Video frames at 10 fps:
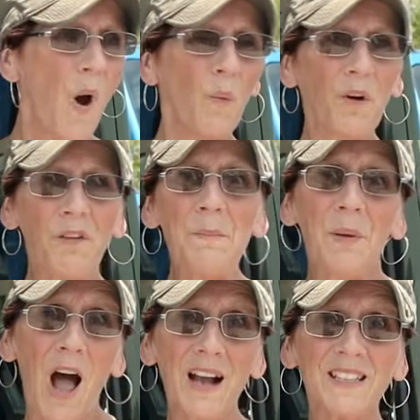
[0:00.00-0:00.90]
We're from
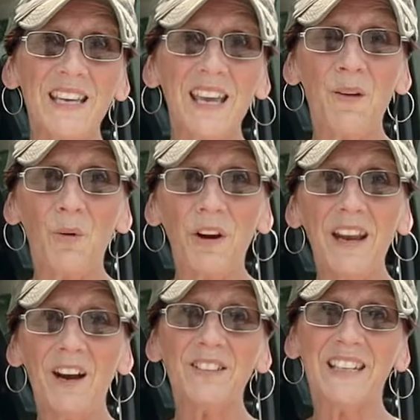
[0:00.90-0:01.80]
Biloxi and we're
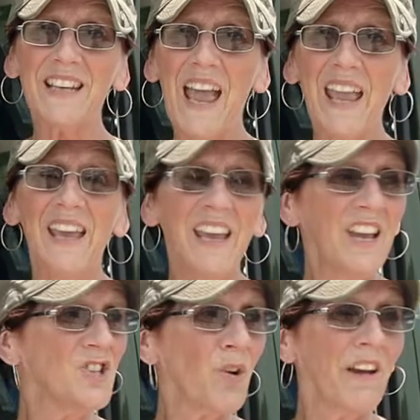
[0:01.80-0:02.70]
here today
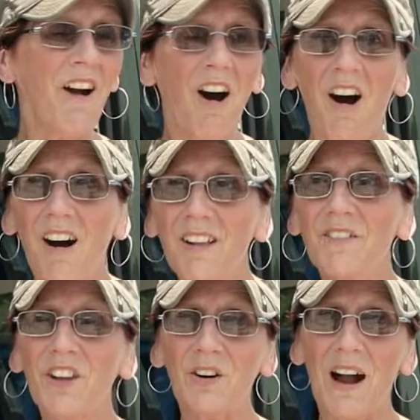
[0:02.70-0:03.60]
enjoying all
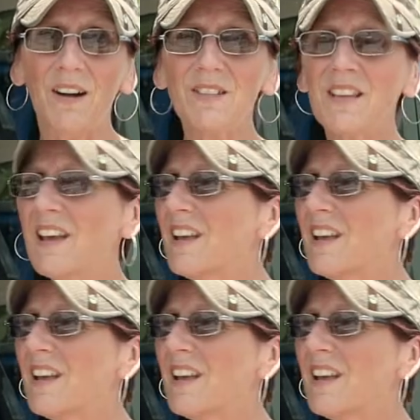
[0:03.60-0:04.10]
of the crowds.